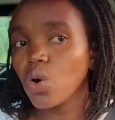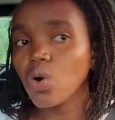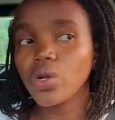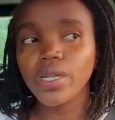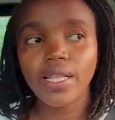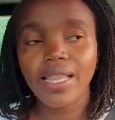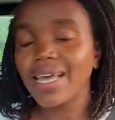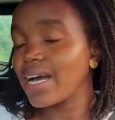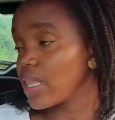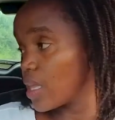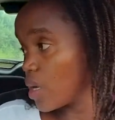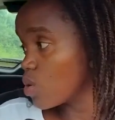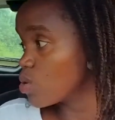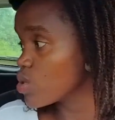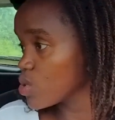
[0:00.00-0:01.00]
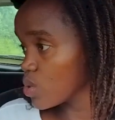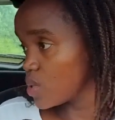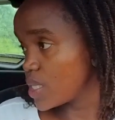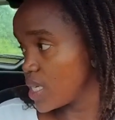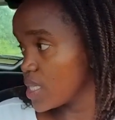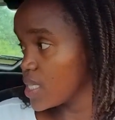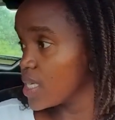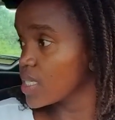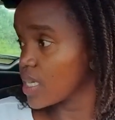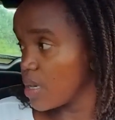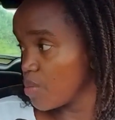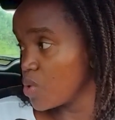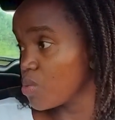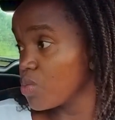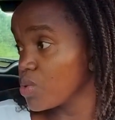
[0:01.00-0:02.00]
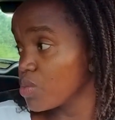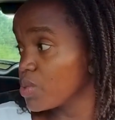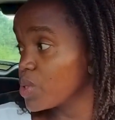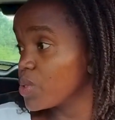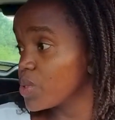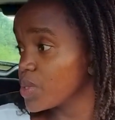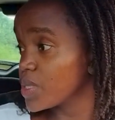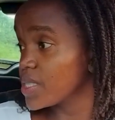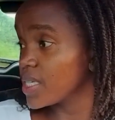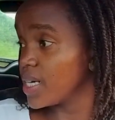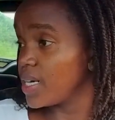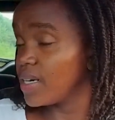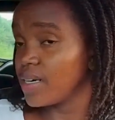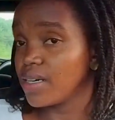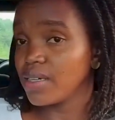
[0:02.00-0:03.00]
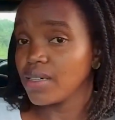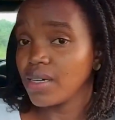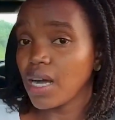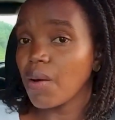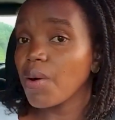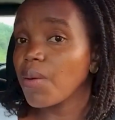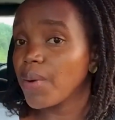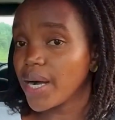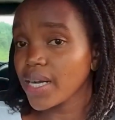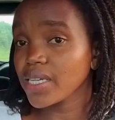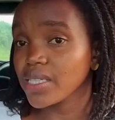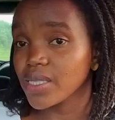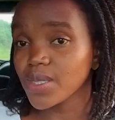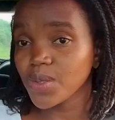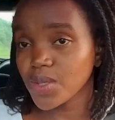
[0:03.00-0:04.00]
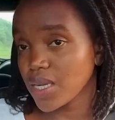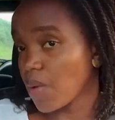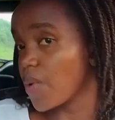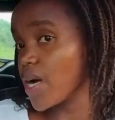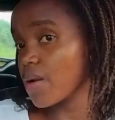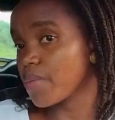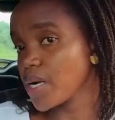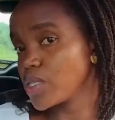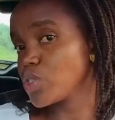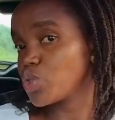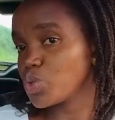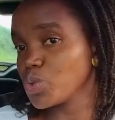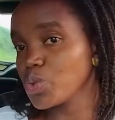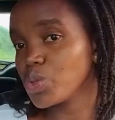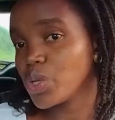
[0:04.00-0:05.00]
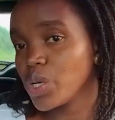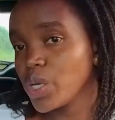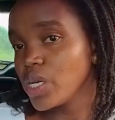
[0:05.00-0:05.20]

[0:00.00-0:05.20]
on the other consultants that come on board, because our work is not a one-man show.